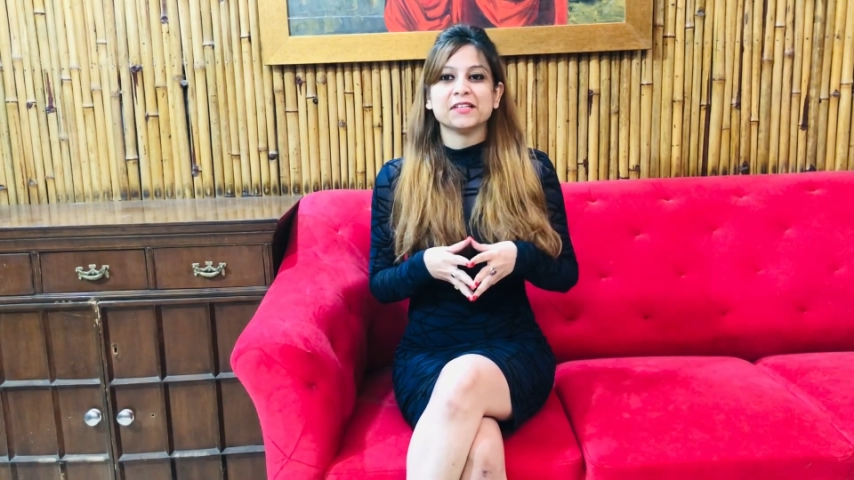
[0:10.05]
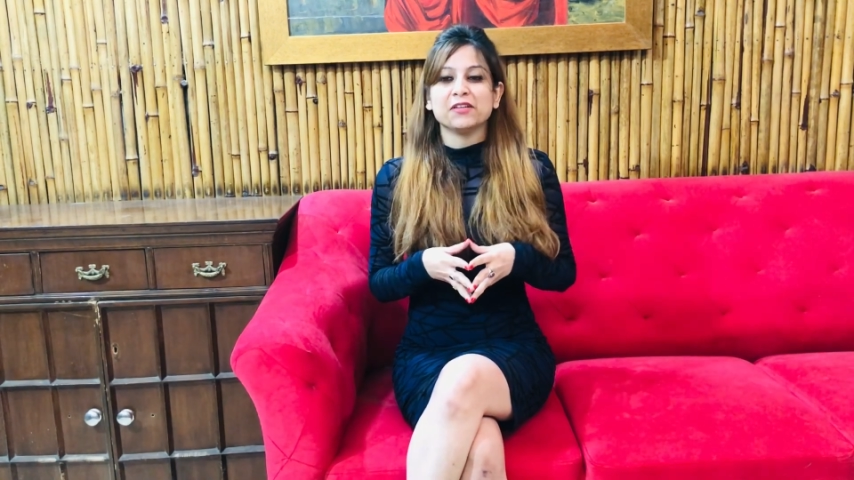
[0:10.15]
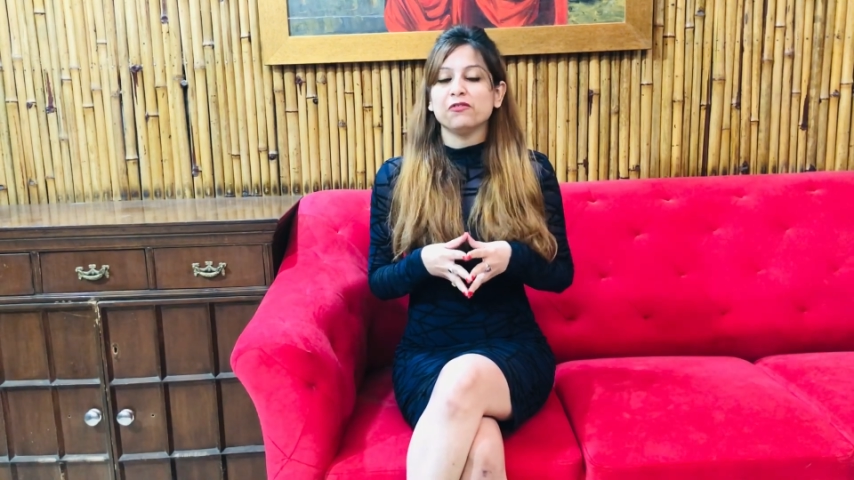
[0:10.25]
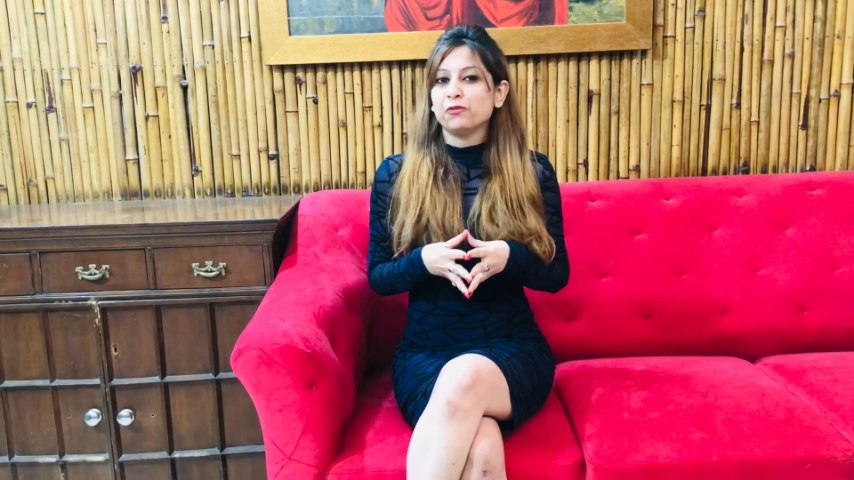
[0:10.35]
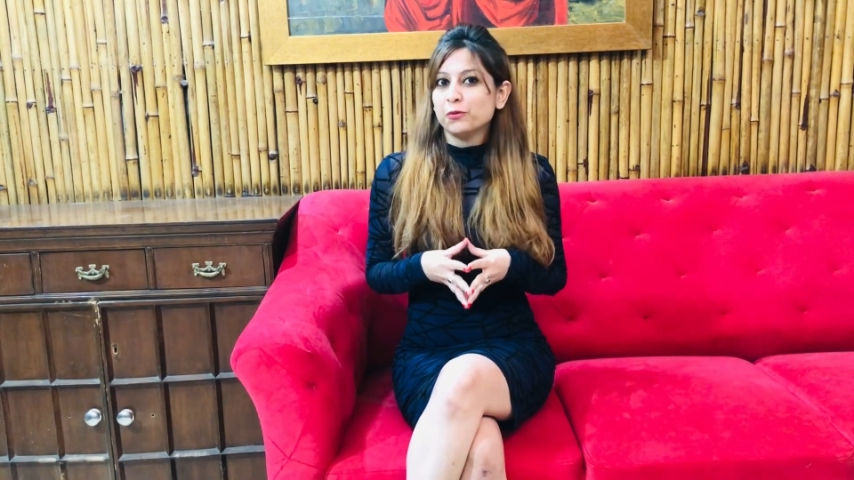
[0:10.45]

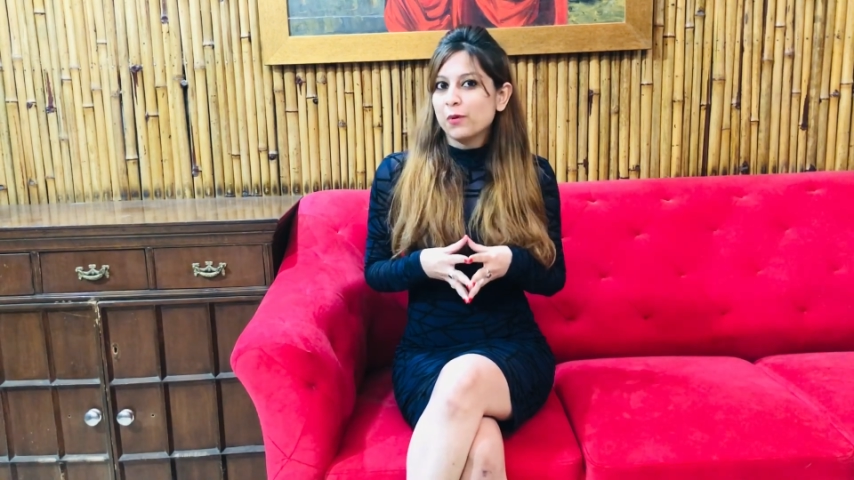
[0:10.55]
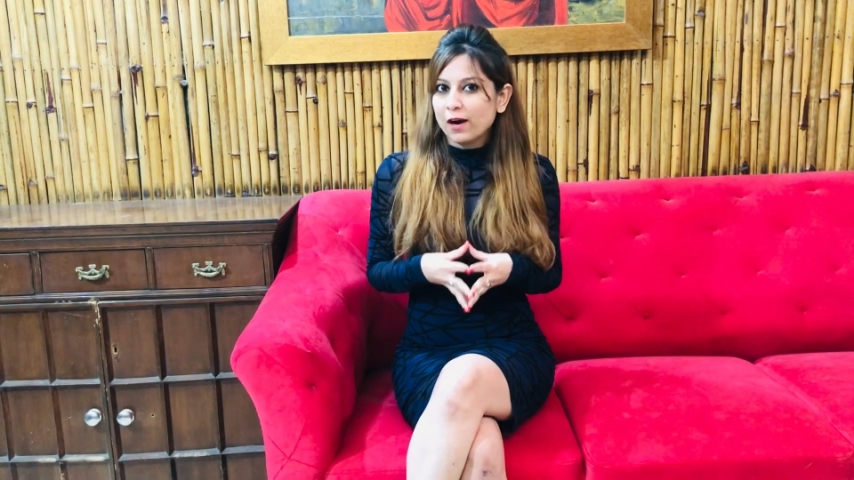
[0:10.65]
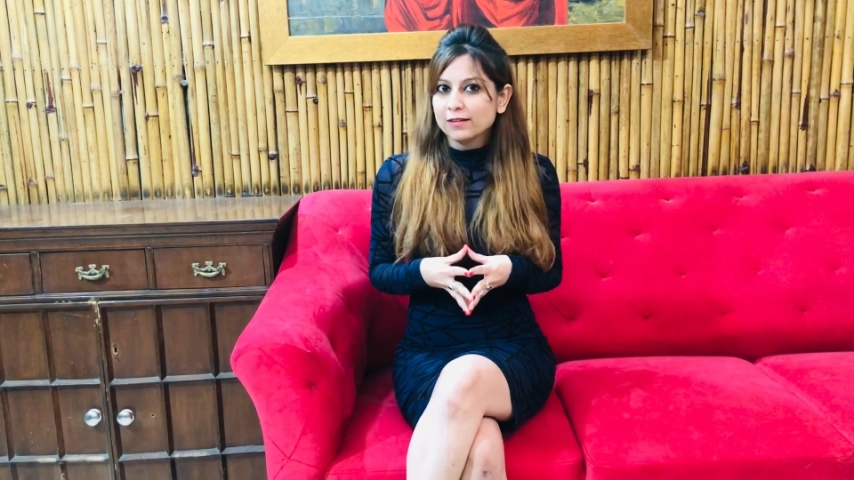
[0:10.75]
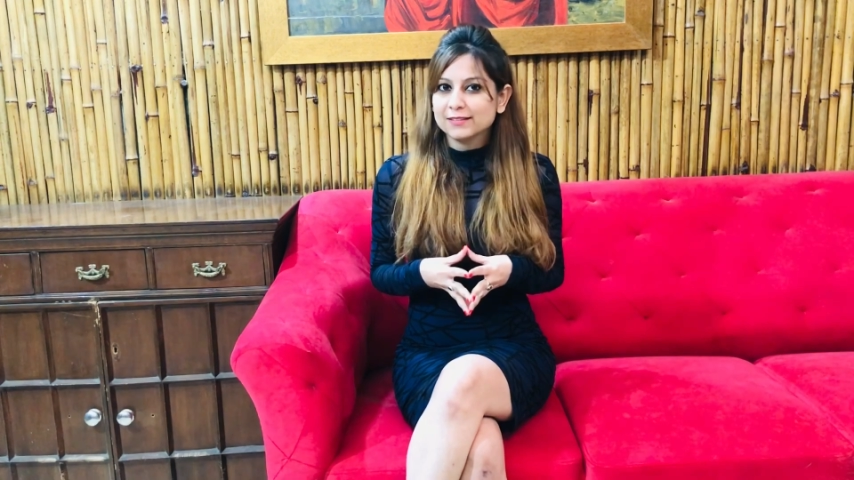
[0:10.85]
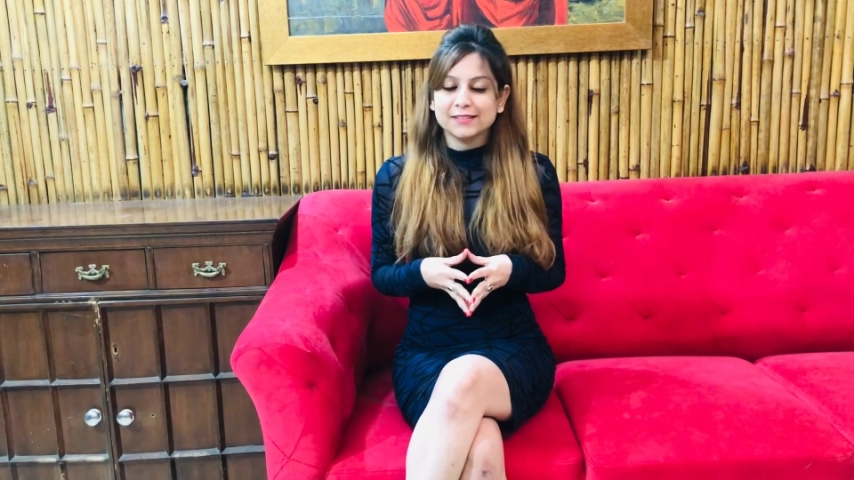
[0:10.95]
If you
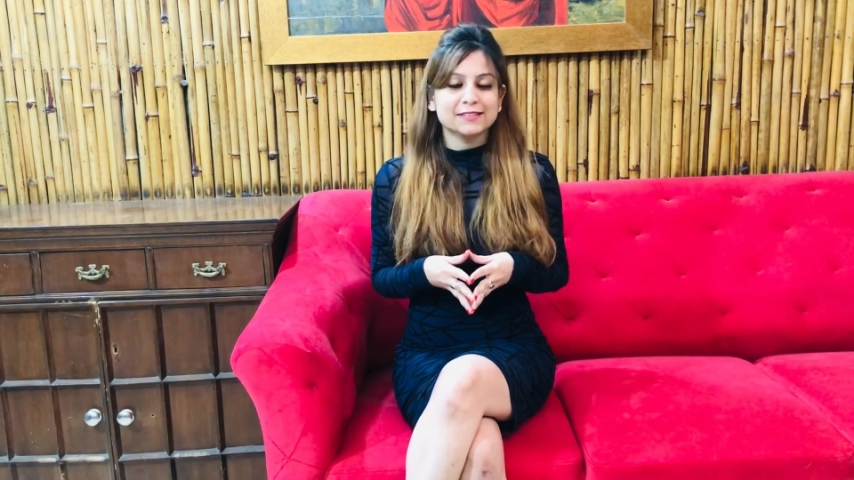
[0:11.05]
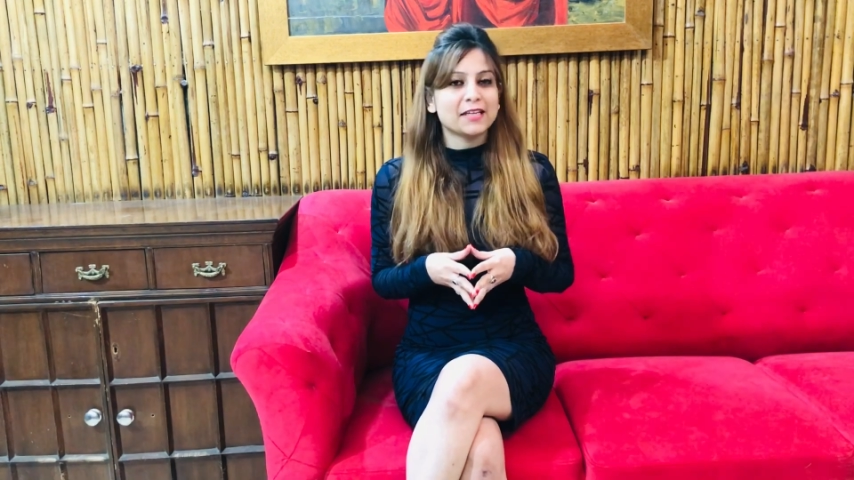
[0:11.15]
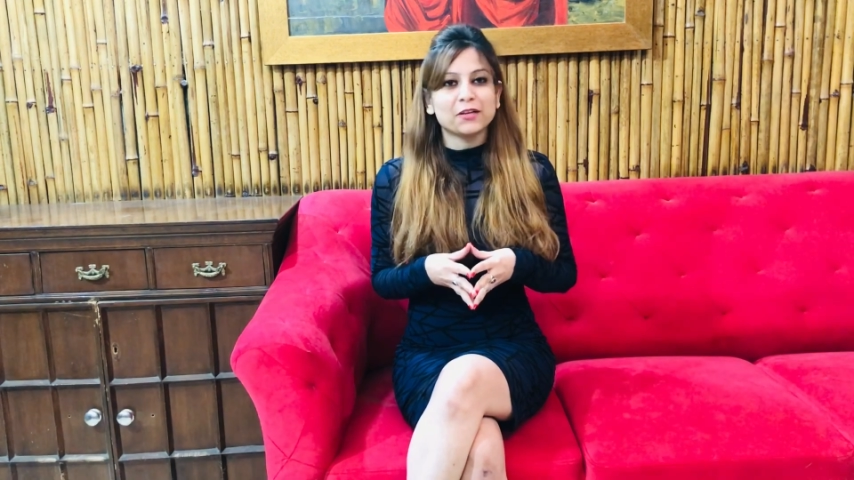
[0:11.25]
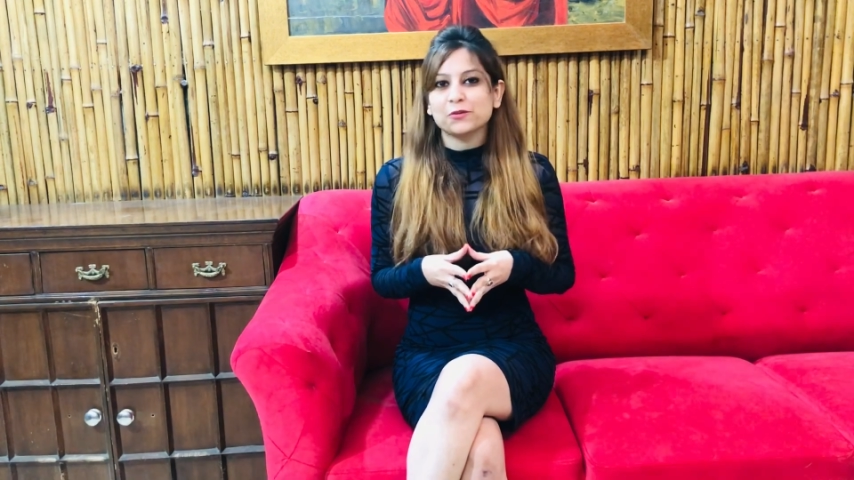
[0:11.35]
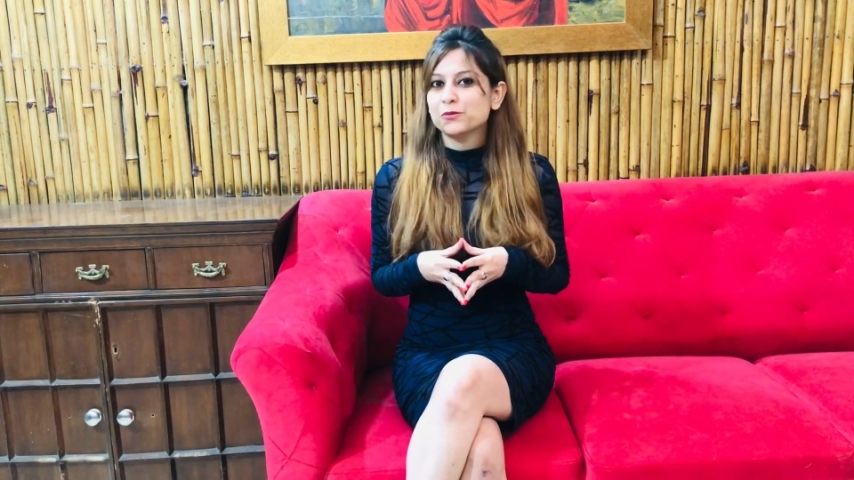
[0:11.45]
are, then
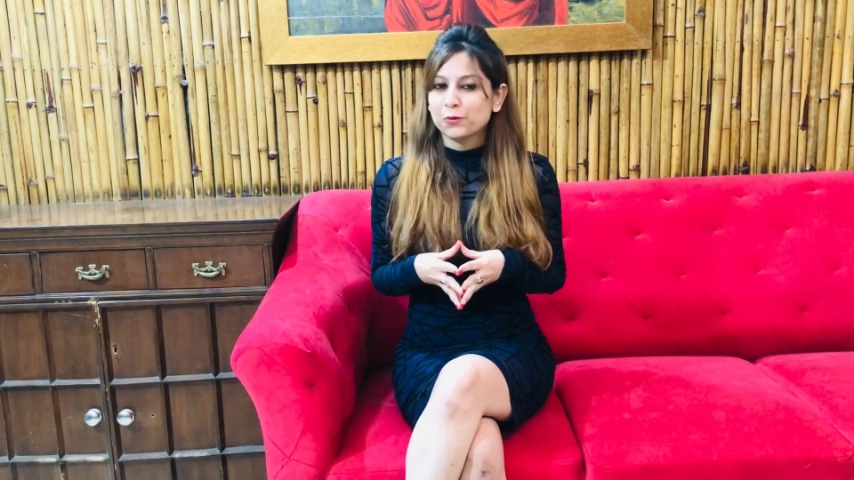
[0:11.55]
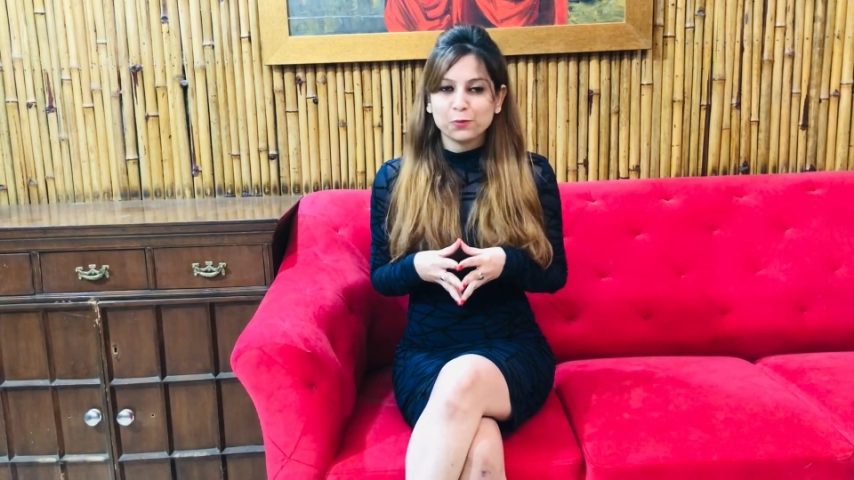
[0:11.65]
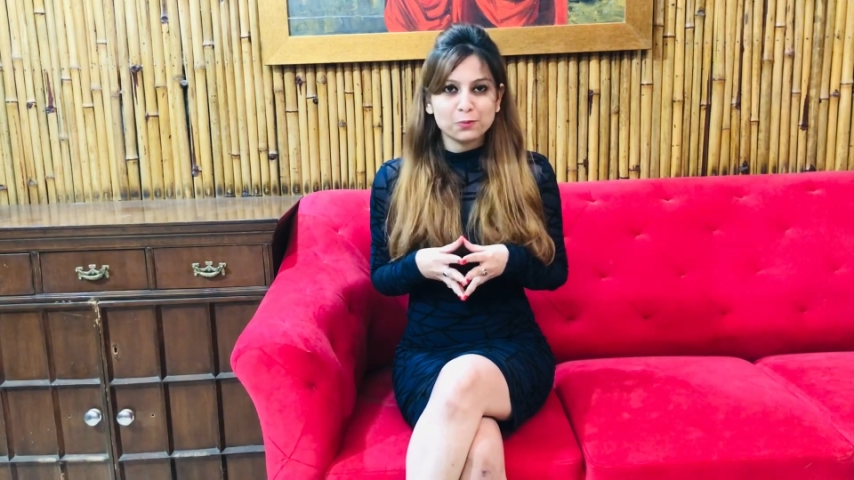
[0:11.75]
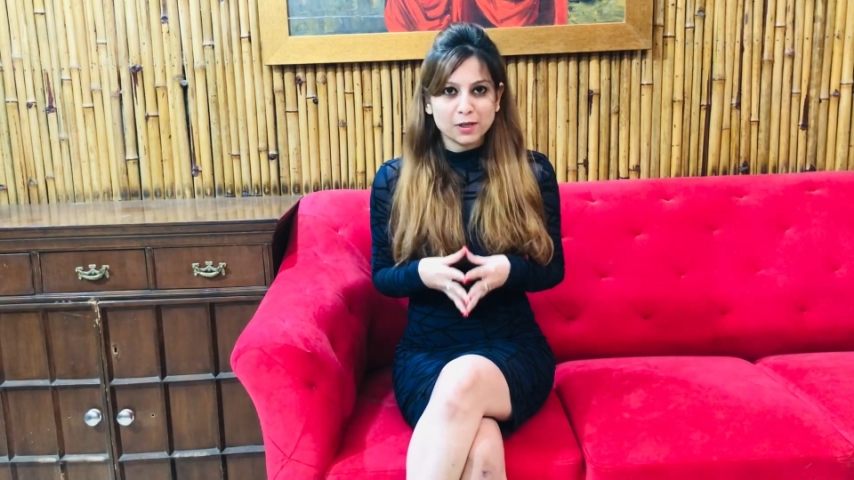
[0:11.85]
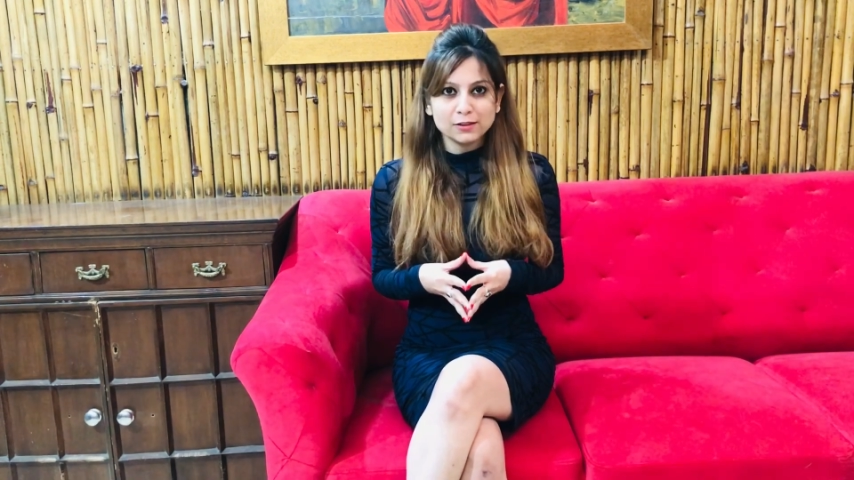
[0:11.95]
thank you so
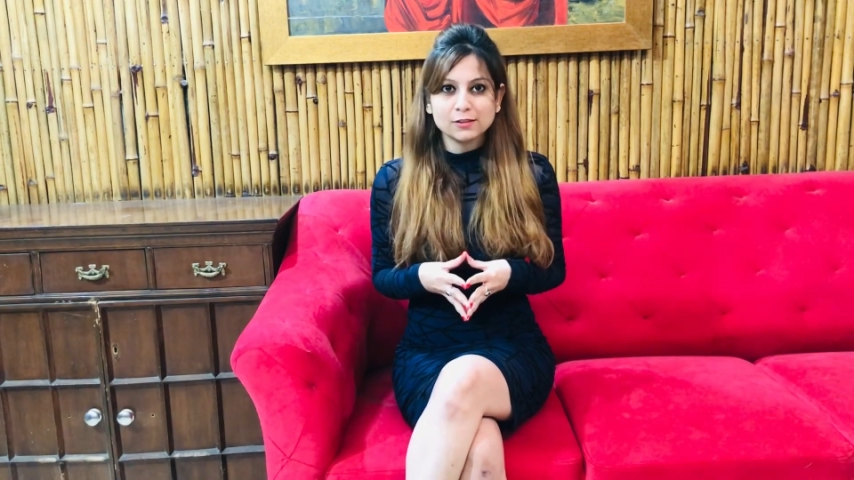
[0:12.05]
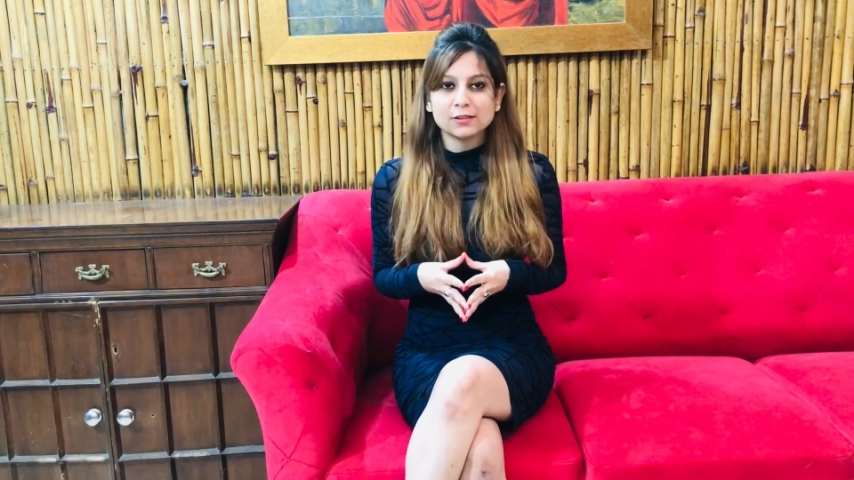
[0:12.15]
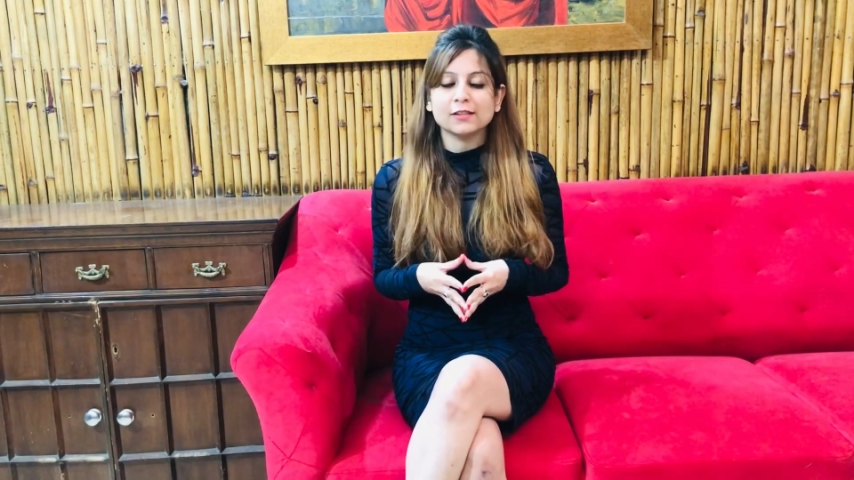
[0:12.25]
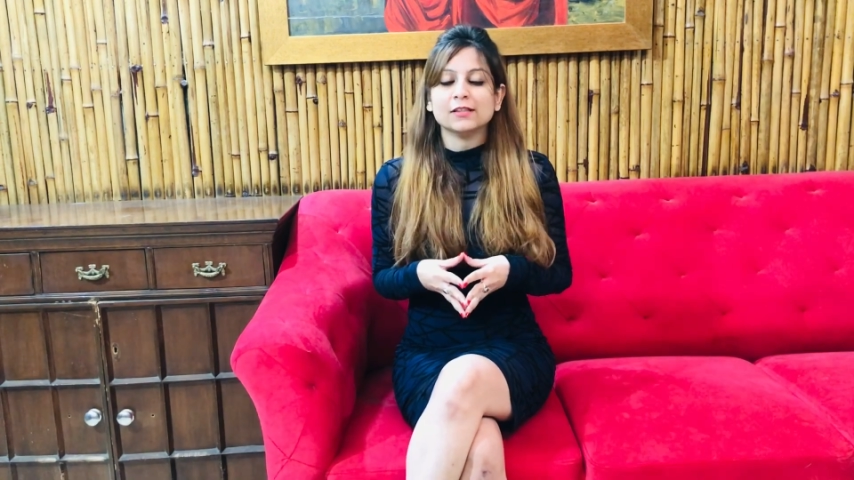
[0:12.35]
much.